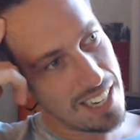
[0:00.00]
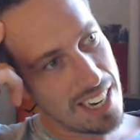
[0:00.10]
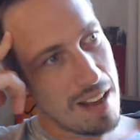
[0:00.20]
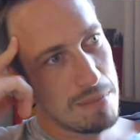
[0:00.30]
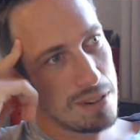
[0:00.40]

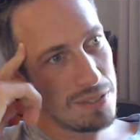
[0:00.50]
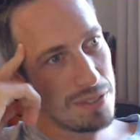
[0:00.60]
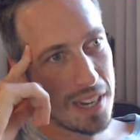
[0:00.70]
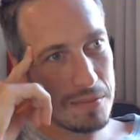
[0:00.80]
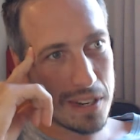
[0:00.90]
That happened a
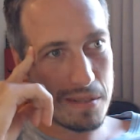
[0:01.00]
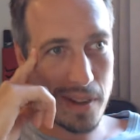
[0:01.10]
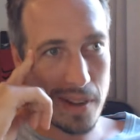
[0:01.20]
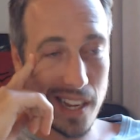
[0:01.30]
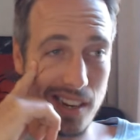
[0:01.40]
few times in the
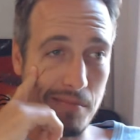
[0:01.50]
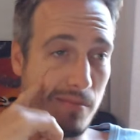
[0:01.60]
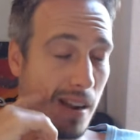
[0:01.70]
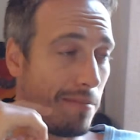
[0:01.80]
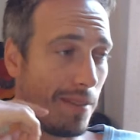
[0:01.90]
past. I
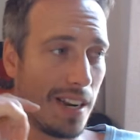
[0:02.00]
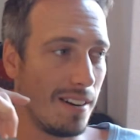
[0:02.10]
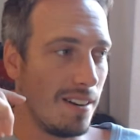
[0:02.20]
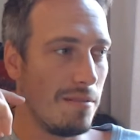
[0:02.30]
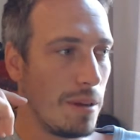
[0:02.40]

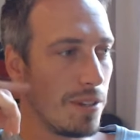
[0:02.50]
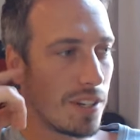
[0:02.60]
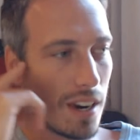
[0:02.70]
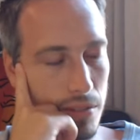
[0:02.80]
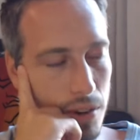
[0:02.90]
don't know. Maybe
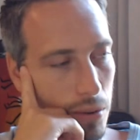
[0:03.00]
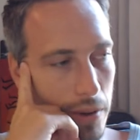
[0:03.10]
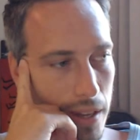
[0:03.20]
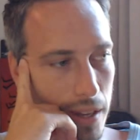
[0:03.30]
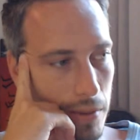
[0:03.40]
Scareboy will
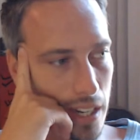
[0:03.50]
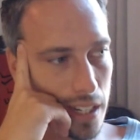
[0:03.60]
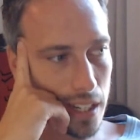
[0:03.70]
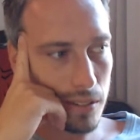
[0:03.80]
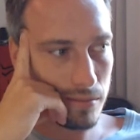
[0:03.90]
play me.
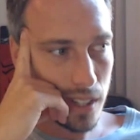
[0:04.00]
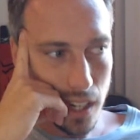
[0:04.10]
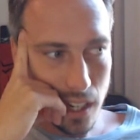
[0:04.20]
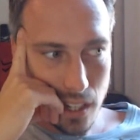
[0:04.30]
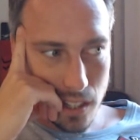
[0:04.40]
Like,
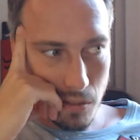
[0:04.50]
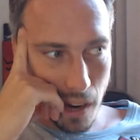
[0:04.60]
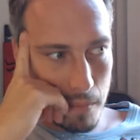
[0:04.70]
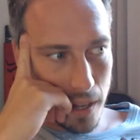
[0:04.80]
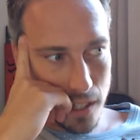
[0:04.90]

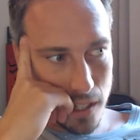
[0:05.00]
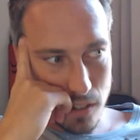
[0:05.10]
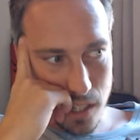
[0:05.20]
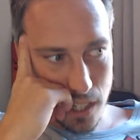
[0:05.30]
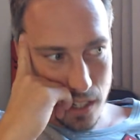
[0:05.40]
when I played
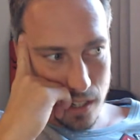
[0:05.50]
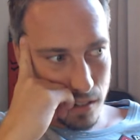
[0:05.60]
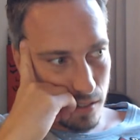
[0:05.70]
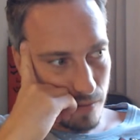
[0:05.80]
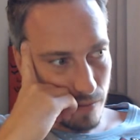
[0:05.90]
those
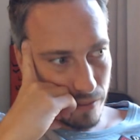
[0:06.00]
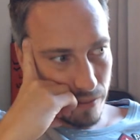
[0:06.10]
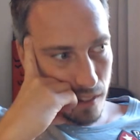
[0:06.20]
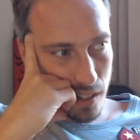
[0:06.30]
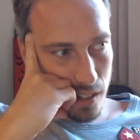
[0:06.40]
stakes,
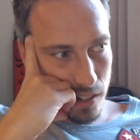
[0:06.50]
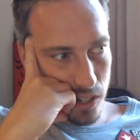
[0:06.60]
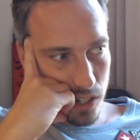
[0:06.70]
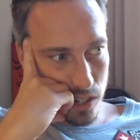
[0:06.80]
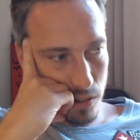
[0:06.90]
he
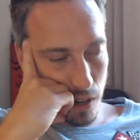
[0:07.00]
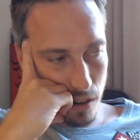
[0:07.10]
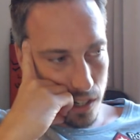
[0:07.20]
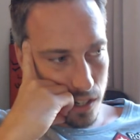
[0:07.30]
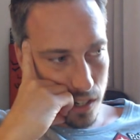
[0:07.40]
would
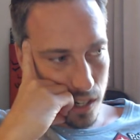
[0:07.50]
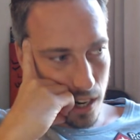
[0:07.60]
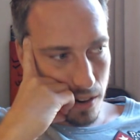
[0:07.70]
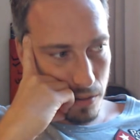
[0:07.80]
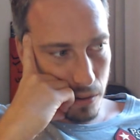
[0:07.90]
always just
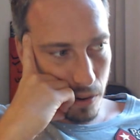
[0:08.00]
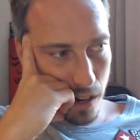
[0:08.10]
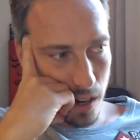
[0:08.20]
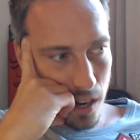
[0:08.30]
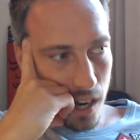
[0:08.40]
sit out
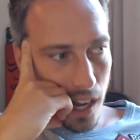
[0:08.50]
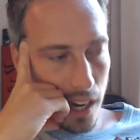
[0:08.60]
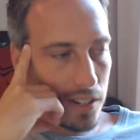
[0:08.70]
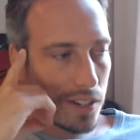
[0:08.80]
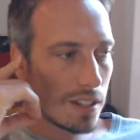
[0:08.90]
everywhere,
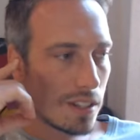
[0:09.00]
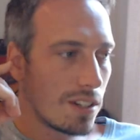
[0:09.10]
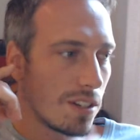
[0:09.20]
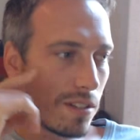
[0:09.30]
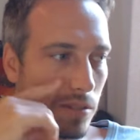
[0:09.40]
and it's
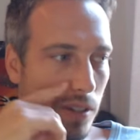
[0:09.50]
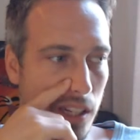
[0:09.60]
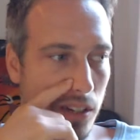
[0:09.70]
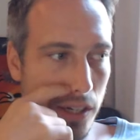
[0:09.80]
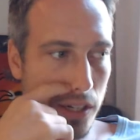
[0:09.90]
just
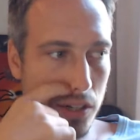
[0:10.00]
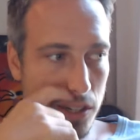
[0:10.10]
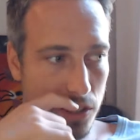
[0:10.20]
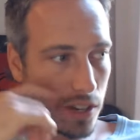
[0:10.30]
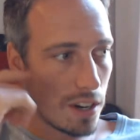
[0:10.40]
really annoying. So
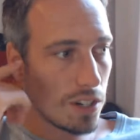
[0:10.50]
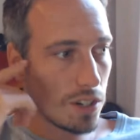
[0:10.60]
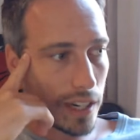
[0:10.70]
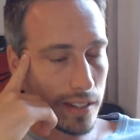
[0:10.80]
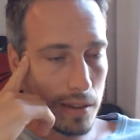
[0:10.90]
I just started
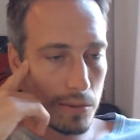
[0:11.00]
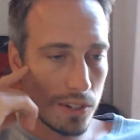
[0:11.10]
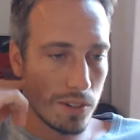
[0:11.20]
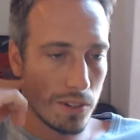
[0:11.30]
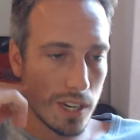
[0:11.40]
joining
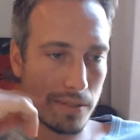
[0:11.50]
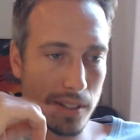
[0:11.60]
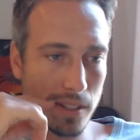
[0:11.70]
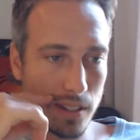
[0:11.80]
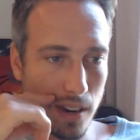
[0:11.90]
tables to his
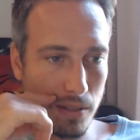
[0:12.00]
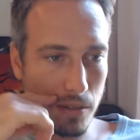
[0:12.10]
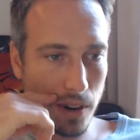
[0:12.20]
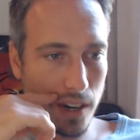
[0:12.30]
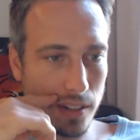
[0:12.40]
left
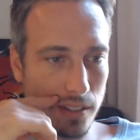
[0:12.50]
everywhere.